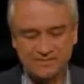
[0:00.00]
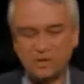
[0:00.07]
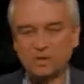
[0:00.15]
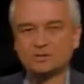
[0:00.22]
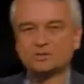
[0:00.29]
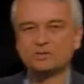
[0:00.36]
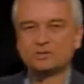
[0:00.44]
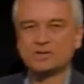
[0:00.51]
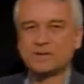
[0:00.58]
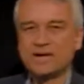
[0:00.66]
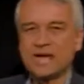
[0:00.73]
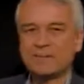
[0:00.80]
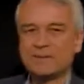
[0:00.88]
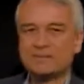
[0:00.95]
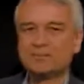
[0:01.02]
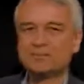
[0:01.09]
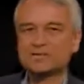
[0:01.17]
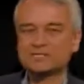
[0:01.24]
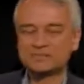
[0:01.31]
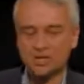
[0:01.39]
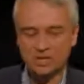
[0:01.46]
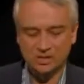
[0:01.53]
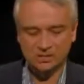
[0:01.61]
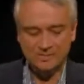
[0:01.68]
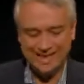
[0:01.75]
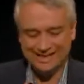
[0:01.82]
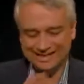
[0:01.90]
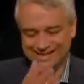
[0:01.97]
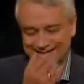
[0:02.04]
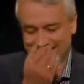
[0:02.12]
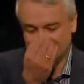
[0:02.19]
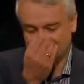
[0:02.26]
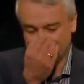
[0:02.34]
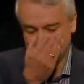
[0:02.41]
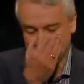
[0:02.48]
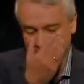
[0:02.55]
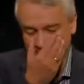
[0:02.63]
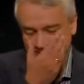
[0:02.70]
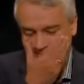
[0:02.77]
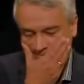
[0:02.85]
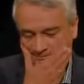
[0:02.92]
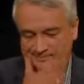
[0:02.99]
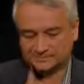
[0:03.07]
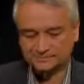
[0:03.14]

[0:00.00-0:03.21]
Paul Drude came up with this model back in 1900.